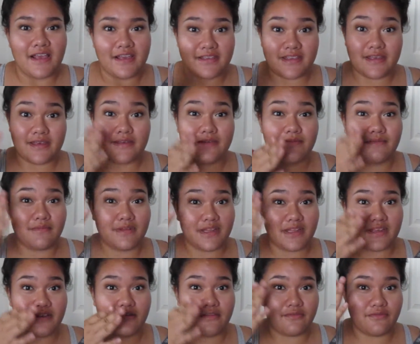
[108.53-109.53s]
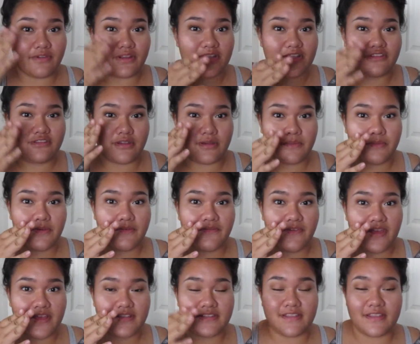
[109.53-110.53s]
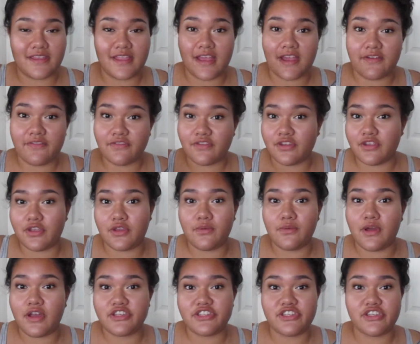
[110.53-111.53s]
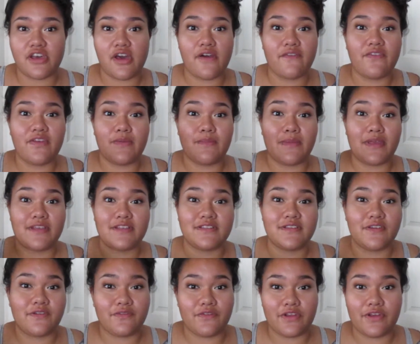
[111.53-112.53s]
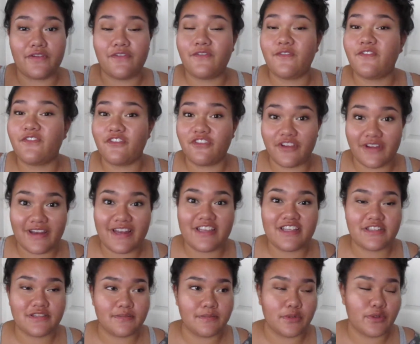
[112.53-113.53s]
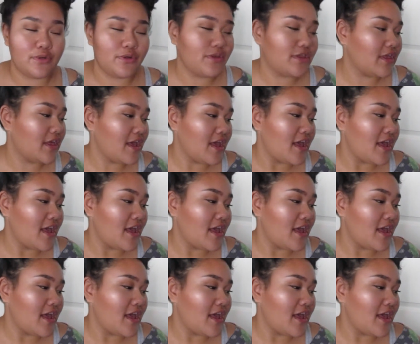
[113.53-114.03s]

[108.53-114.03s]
that like really scrub your face, and after you wash it off, it makes it really smooth.